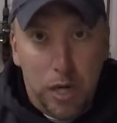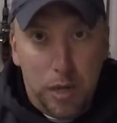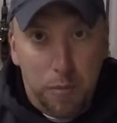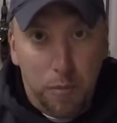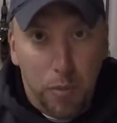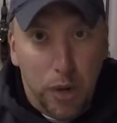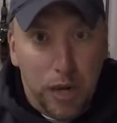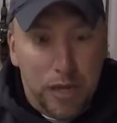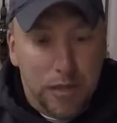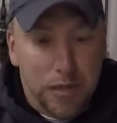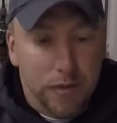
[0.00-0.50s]

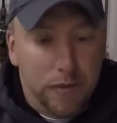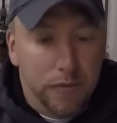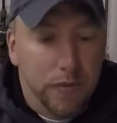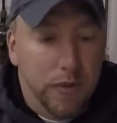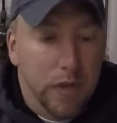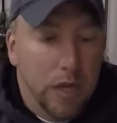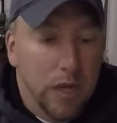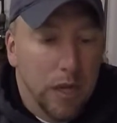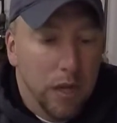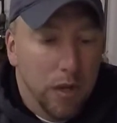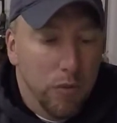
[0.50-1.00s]
impressive,
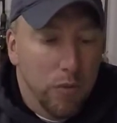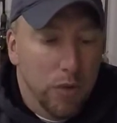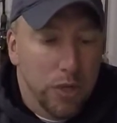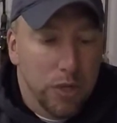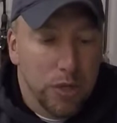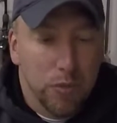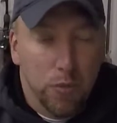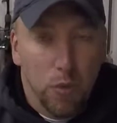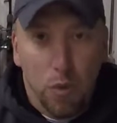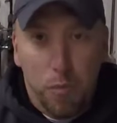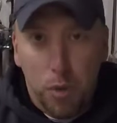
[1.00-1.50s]

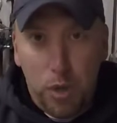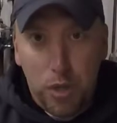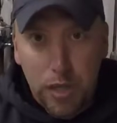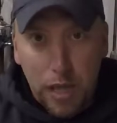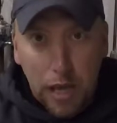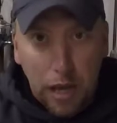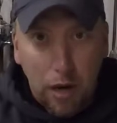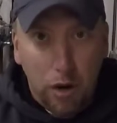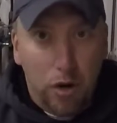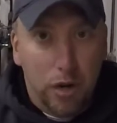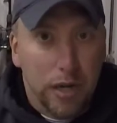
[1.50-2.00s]
which we'll put
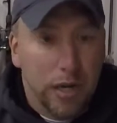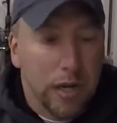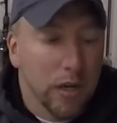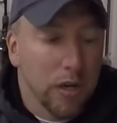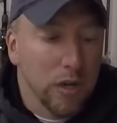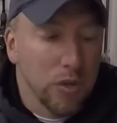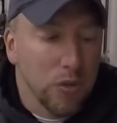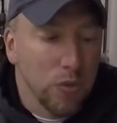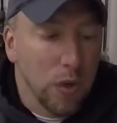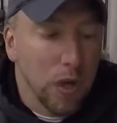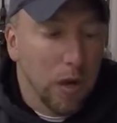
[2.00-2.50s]
that on here
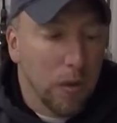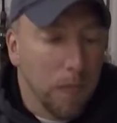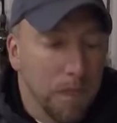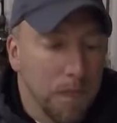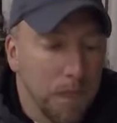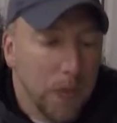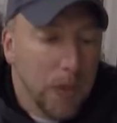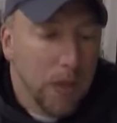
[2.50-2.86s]
as well.